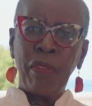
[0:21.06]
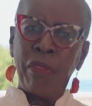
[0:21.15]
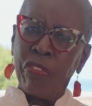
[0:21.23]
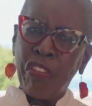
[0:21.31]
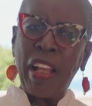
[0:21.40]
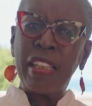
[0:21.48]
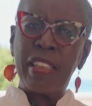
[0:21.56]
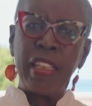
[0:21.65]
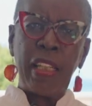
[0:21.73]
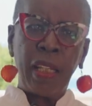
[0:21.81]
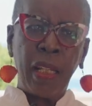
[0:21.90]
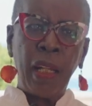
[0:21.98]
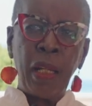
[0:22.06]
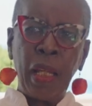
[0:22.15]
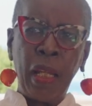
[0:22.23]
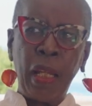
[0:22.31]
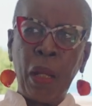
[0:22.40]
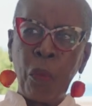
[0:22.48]
fancy.
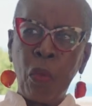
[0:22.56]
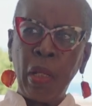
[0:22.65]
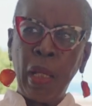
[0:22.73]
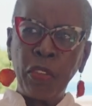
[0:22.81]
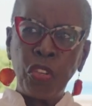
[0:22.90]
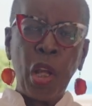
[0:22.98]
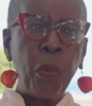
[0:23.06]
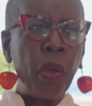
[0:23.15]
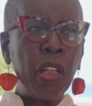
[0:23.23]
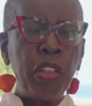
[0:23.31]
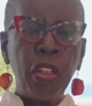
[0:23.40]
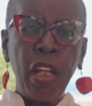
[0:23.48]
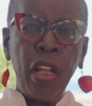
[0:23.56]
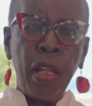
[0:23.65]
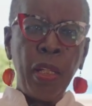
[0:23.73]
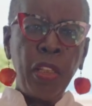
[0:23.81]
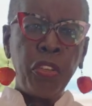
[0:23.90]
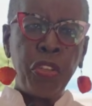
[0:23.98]
I want to
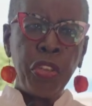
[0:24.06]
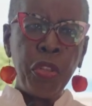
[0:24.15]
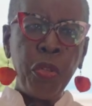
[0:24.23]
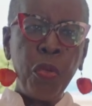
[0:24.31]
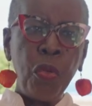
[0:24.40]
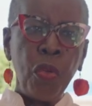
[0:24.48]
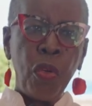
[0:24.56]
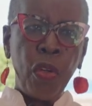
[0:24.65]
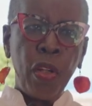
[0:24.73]
do